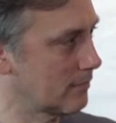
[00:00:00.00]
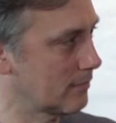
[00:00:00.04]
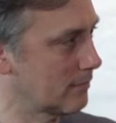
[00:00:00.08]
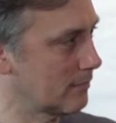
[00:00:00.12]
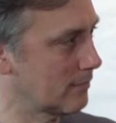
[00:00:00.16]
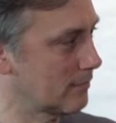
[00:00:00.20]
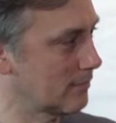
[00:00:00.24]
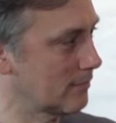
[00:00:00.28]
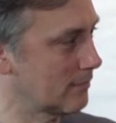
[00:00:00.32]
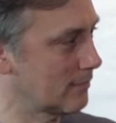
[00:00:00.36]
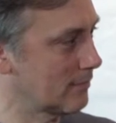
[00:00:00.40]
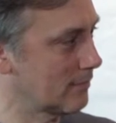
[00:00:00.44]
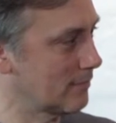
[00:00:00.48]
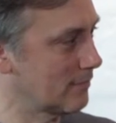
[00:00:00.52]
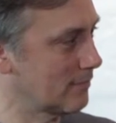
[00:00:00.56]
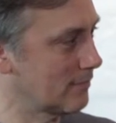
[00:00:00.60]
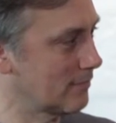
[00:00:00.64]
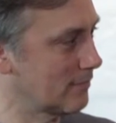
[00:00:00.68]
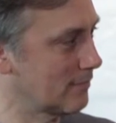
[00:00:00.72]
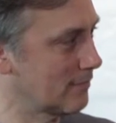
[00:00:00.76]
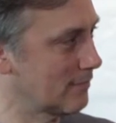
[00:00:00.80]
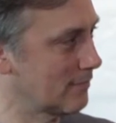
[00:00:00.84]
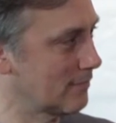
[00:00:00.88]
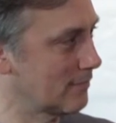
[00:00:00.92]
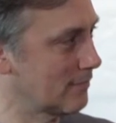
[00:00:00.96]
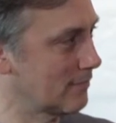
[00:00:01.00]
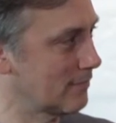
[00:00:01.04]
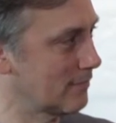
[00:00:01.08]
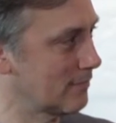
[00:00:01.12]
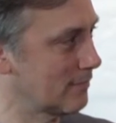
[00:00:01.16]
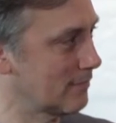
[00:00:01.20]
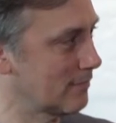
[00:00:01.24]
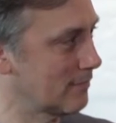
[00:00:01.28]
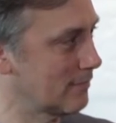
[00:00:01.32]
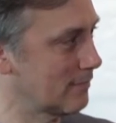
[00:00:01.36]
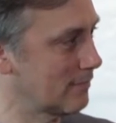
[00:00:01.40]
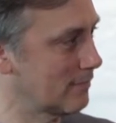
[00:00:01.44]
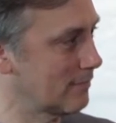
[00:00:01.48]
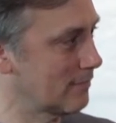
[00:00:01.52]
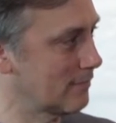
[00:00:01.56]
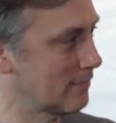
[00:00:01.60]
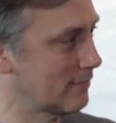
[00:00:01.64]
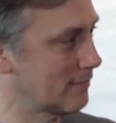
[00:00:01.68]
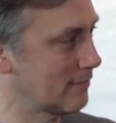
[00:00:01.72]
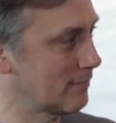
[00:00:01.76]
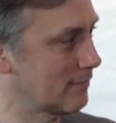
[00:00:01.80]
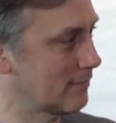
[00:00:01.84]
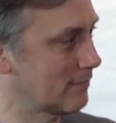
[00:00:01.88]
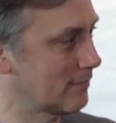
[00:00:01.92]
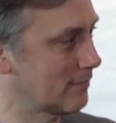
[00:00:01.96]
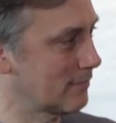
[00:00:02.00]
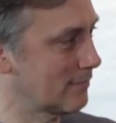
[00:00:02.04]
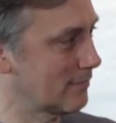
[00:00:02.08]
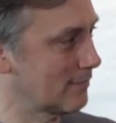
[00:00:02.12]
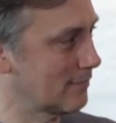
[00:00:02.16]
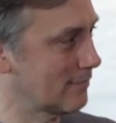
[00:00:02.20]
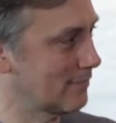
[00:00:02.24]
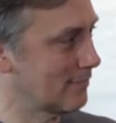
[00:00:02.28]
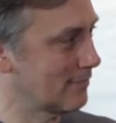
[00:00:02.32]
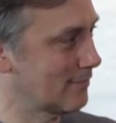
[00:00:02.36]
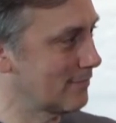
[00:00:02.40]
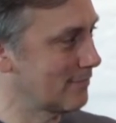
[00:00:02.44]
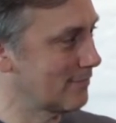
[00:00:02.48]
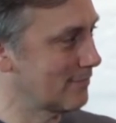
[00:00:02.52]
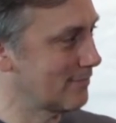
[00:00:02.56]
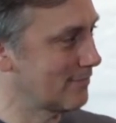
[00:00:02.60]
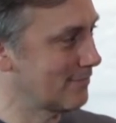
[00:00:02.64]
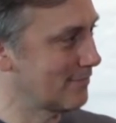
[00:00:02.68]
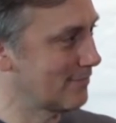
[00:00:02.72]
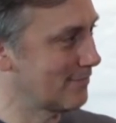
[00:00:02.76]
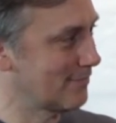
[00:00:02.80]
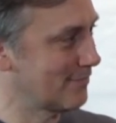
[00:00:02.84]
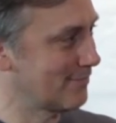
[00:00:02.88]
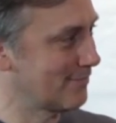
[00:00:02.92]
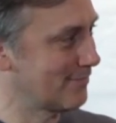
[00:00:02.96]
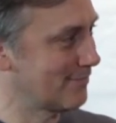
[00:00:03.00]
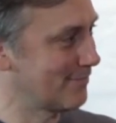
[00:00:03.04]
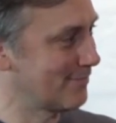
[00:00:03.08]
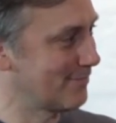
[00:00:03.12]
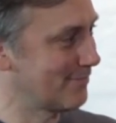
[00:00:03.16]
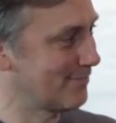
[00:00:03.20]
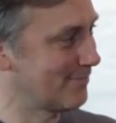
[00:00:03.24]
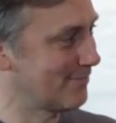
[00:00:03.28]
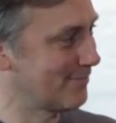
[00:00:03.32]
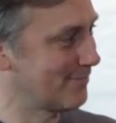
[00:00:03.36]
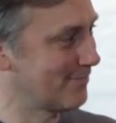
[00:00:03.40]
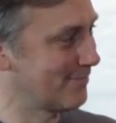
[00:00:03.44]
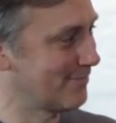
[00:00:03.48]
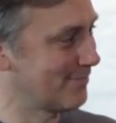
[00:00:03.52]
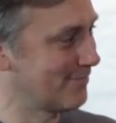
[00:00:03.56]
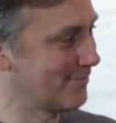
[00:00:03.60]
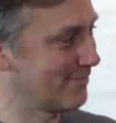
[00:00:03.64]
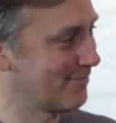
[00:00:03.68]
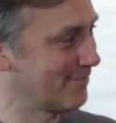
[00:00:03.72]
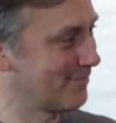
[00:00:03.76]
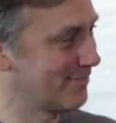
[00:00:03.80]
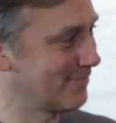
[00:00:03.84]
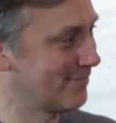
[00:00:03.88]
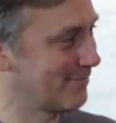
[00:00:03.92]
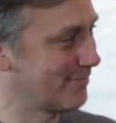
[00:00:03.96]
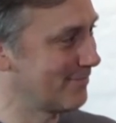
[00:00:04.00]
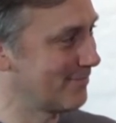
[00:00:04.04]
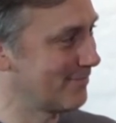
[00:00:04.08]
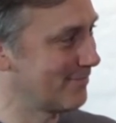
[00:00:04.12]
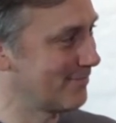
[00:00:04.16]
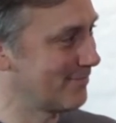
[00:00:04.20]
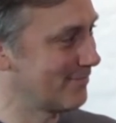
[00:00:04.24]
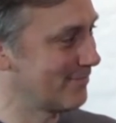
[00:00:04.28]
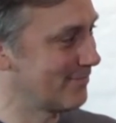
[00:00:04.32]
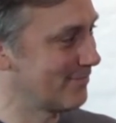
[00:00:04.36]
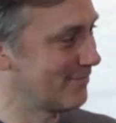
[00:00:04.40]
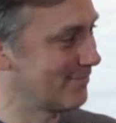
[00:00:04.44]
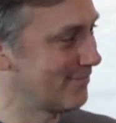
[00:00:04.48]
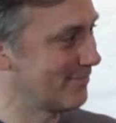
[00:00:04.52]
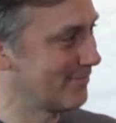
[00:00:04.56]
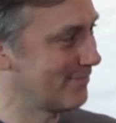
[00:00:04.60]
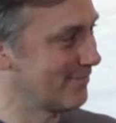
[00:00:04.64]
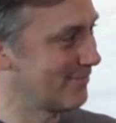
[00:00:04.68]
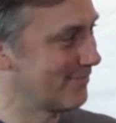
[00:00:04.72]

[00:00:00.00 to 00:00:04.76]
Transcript: No words are spoken by the person on screen.